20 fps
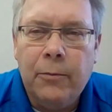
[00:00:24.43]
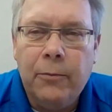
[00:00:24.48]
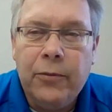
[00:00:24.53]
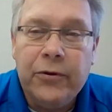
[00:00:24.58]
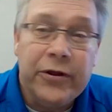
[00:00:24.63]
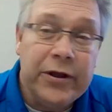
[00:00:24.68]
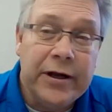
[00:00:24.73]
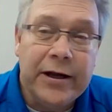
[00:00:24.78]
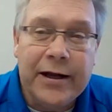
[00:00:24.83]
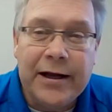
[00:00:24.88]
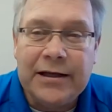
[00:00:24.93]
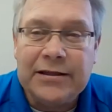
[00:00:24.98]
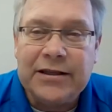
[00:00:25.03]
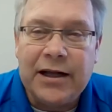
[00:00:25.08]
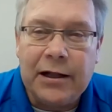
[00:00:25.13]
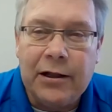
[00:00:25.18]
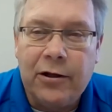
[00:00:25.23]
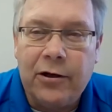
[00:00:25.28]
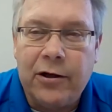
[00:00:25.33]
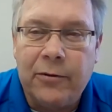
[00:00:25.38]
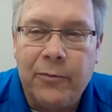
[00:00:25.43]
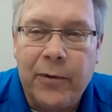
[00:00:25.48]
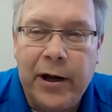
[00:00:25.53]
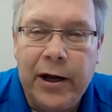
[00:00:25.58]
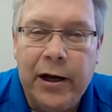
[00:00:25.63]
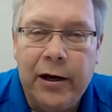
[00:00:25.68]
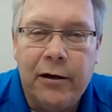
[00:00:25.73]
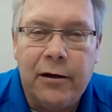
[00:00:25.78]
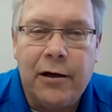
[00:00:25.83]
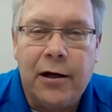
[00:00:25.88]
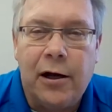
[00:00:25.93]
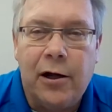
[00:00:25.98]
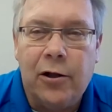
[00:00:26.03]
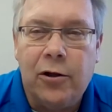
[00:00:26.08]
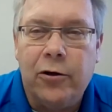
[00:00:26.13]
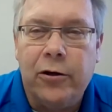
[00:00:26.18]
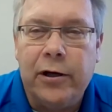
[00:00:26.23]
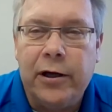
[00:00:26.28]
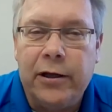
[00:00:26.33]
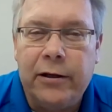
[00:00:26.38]
But then I guess I look at my hair
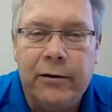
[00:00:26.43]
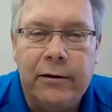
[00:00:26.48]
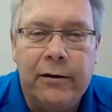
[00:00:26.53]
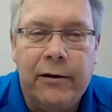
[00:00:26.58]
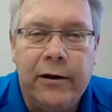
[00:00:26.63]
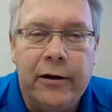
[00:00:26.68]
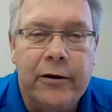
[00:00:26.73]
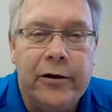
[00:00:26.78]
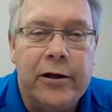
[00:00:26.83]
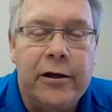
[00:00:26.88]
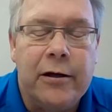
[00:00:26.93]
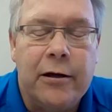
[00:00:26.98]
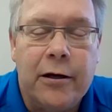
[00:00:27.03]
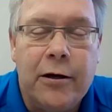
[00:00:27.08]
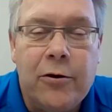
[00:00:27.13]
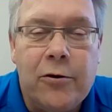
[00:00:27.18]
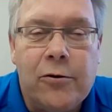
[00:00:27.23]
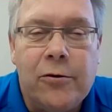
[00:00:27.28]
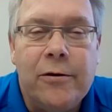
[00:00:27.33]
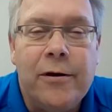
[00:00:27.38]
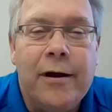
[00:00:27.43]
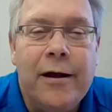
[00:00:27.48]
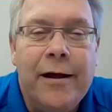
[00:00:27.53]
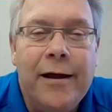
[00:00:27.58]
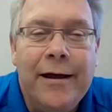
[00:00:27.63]
color and there you go.